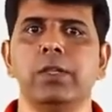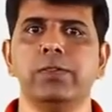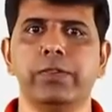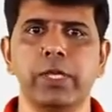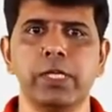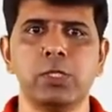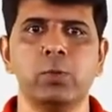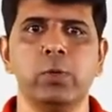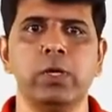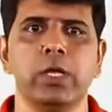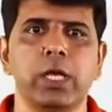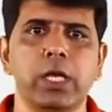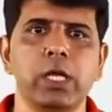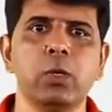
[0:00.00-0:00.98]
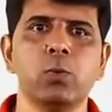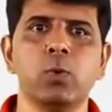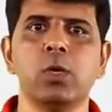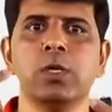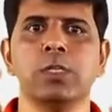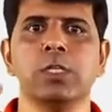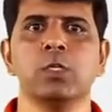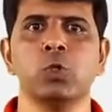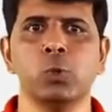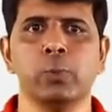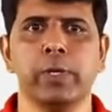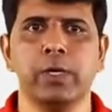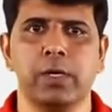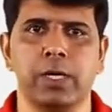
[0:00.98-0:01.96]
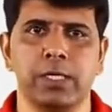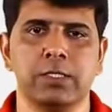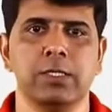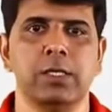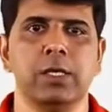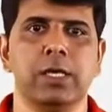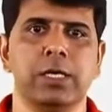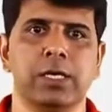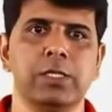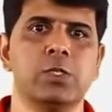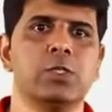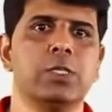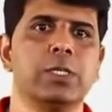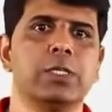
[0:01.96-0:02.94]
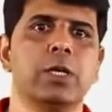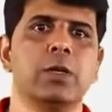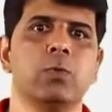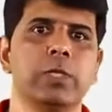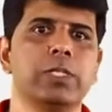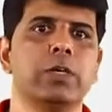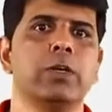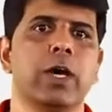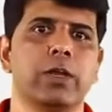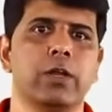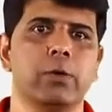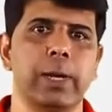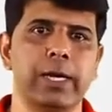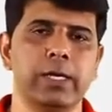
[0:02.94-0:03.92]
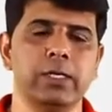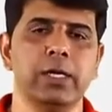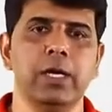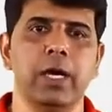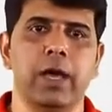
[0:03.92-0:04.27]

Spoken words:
this would invoke the superclass constructor without argument,